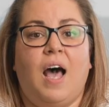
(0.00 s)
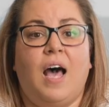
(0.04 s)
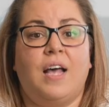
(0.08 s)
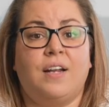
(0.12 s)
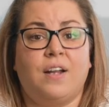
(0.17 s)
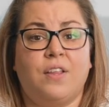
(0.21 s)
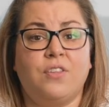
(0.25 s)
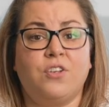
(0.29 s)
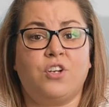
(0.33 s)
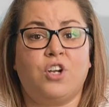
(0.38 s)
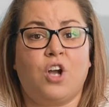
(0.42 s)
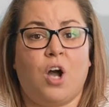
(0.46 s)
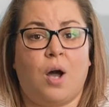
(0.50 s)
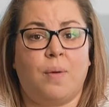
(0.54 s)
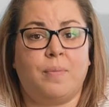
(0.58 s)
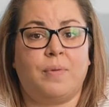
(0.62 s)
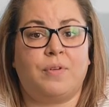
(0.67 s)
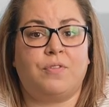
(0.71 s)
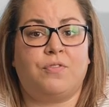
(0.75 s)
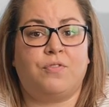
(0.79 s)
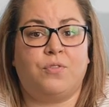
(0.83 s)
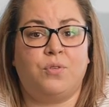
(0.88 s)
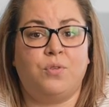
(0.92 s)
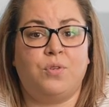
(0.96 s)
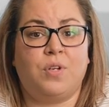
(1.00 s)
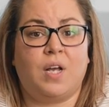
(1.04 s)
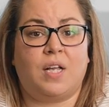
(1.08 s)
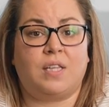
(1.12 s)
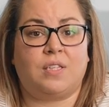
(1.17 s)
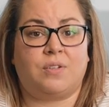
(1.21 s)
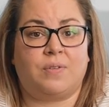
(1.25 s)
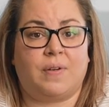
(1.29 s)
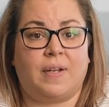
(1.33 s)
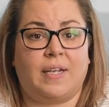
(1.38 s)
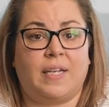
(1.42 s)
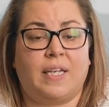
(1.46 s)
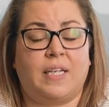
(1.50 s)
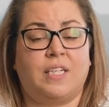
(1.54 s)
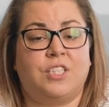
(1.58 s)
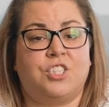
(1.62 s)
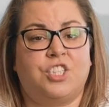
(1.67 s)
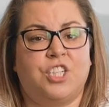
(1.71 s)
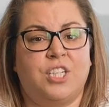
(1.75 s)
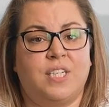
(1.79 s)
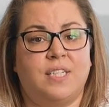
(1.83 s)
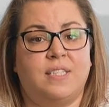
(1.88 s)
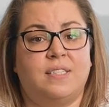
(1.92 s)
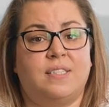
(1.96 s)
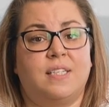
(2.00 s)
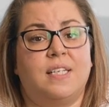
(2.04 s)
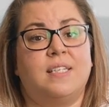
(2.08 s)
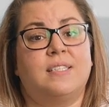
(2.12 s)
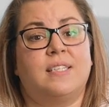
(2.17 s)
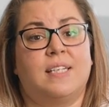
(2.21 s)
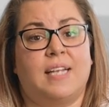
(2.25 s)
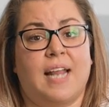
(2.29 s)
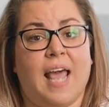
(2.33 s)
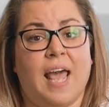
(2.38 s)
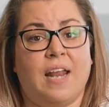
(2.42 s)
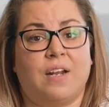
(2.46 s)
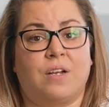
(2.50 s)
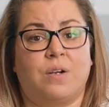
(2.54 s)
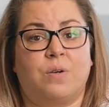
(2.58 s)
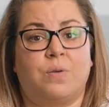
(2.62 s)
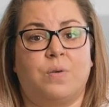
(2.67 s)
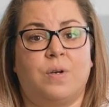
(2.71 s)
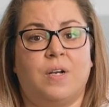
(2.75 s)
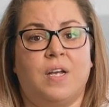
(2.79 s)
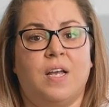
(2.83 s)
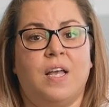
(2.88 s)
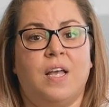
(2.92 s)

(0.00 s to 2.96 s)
Another common food coloring in cheese is annatto.